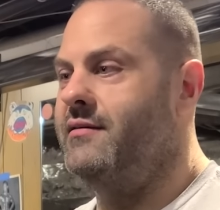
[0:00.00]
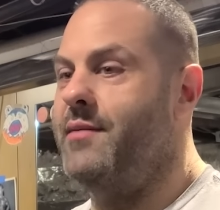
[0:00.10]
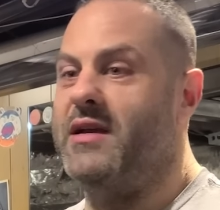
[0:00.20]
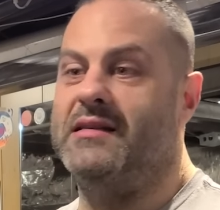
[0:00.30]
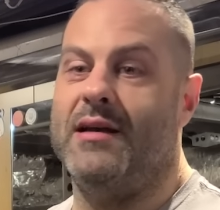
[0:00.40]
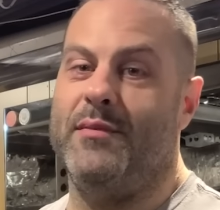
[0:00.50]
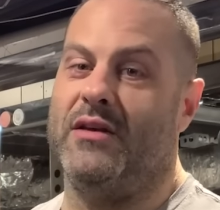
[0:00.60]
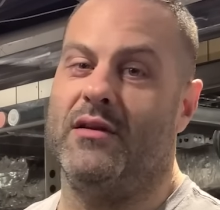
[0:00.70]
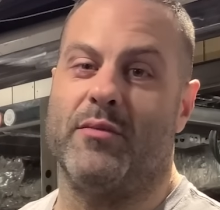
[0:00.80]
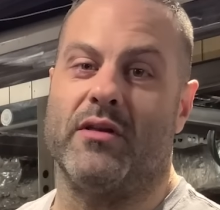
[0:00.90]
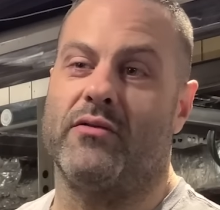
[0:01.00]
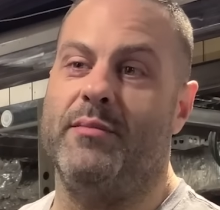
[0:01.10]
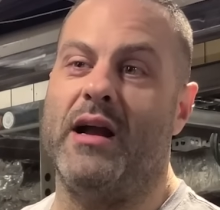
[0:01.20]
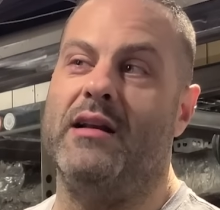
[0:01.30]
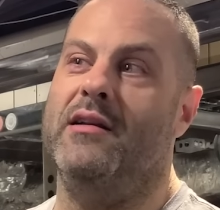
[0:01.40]
That means that meal number
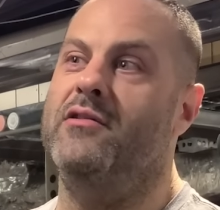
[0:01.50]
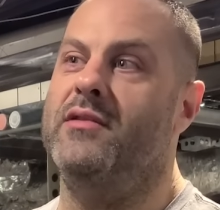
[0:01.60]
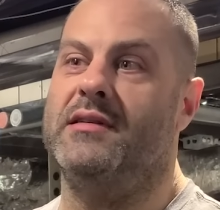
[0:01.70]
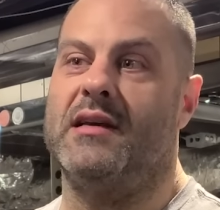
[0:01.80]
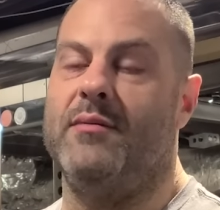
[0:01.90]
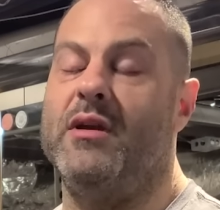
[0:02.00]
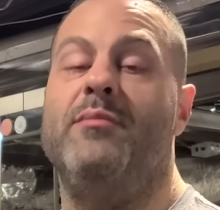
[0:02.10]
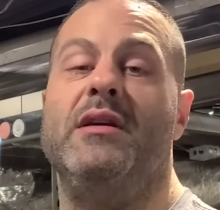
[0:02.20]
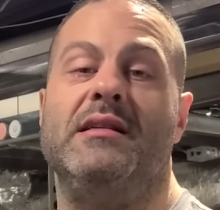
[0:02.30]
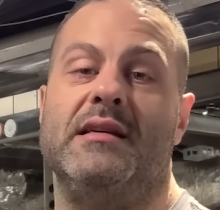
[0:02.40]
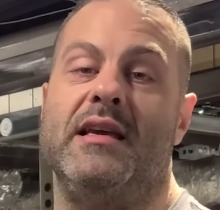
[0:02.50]
three by noon is gonna be a piece of